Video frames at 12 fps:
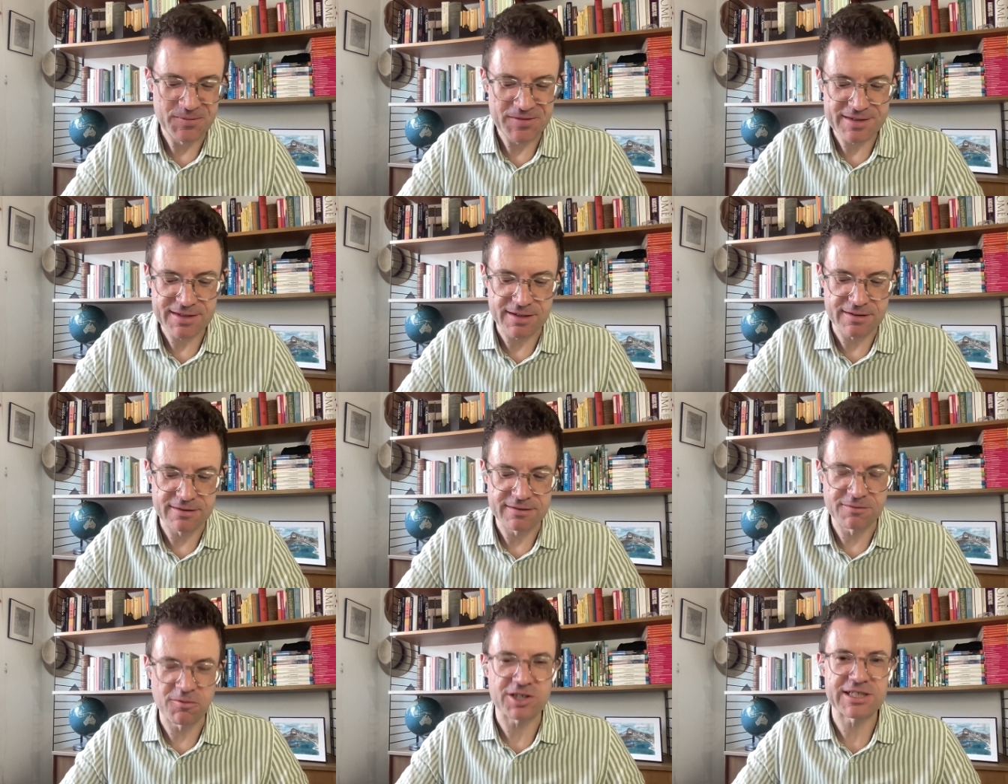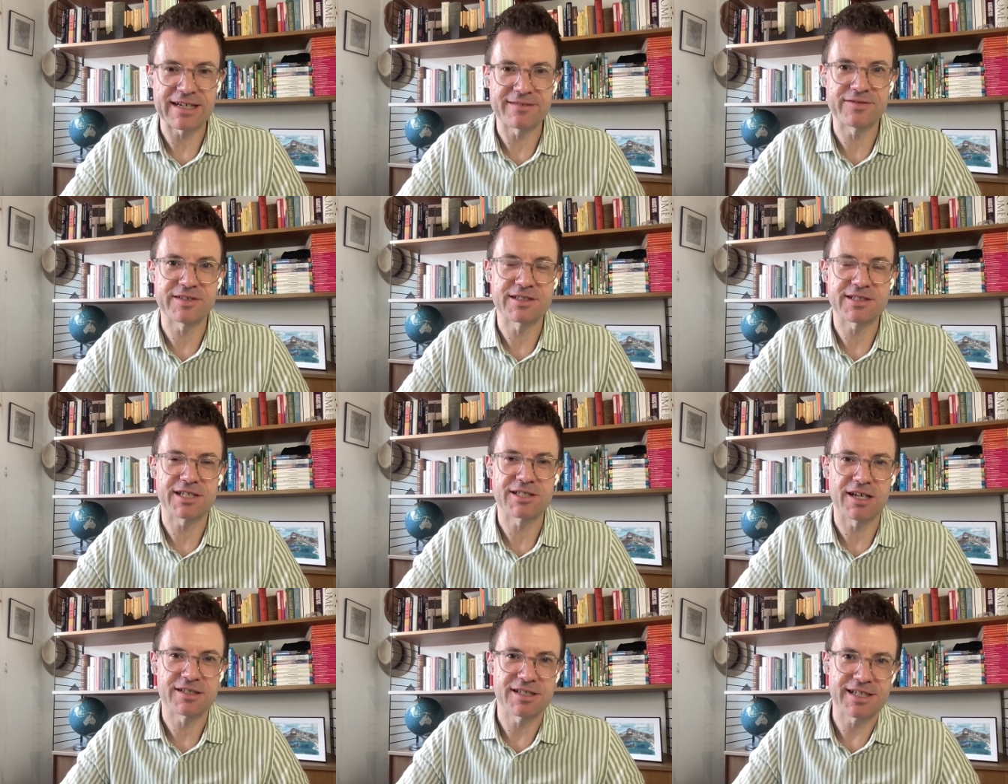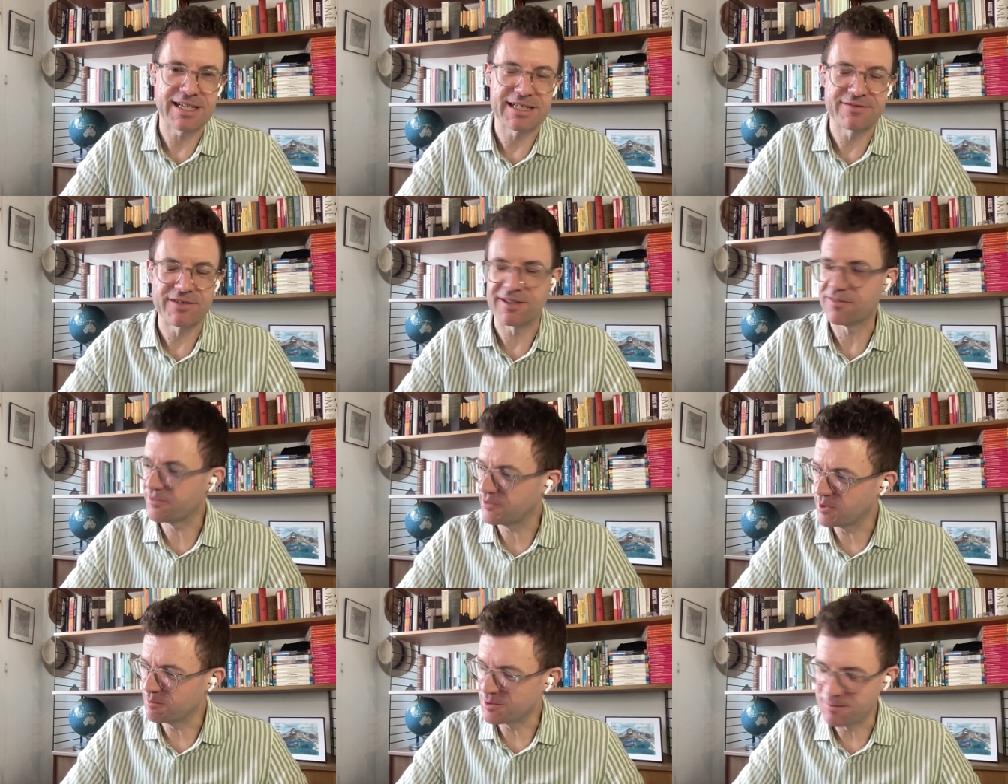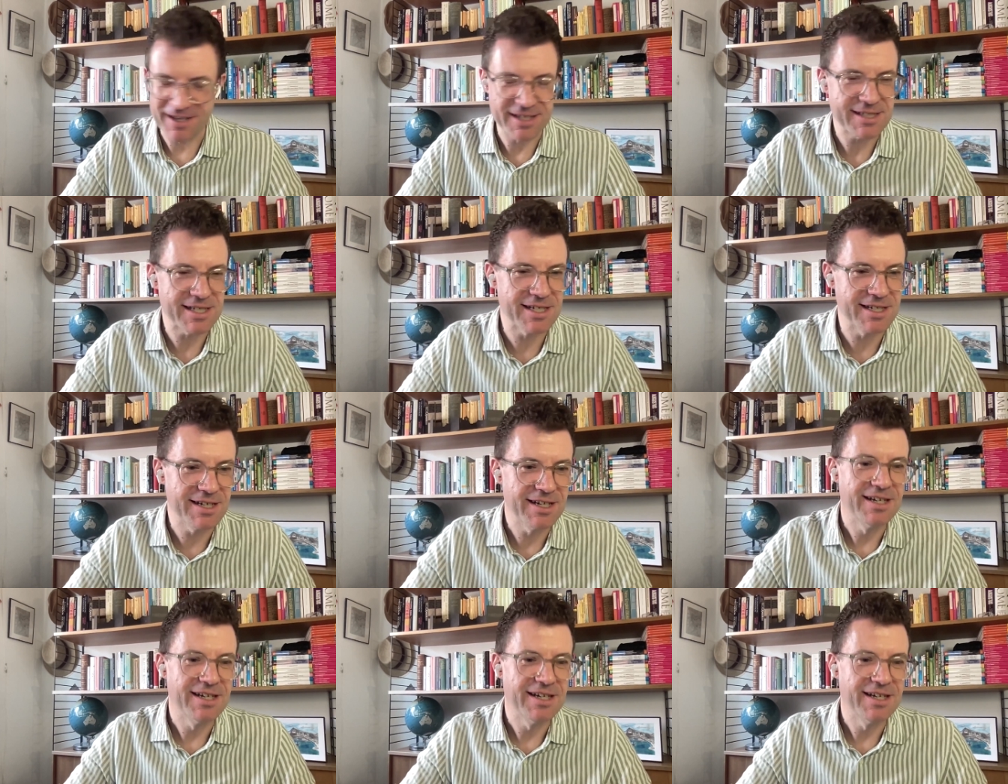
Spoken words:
So watch out for Stagecast at the end of a lot of the films you might see,